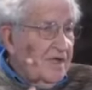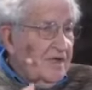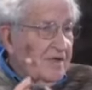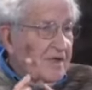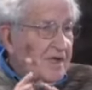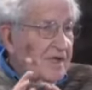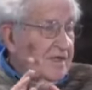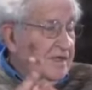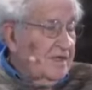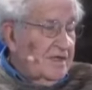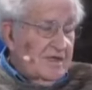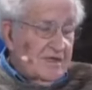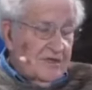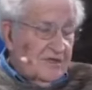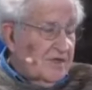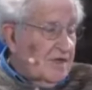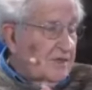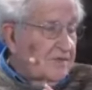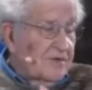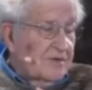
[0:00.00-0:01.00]
And the
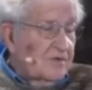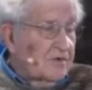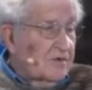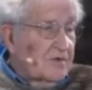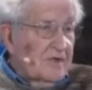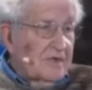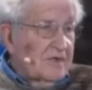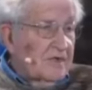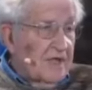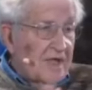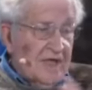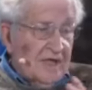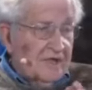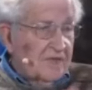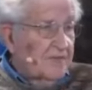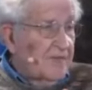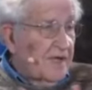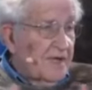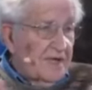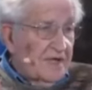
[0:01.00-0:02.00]
same is true on
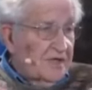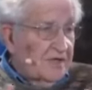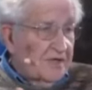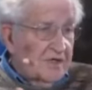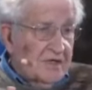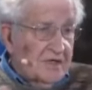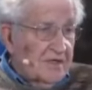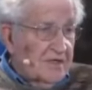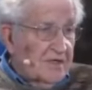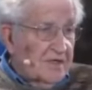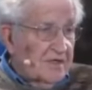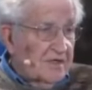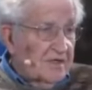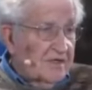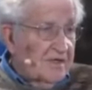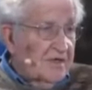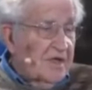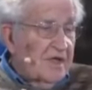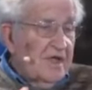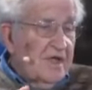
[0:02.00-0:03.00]
tax policy and
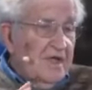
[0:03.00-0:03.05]
others.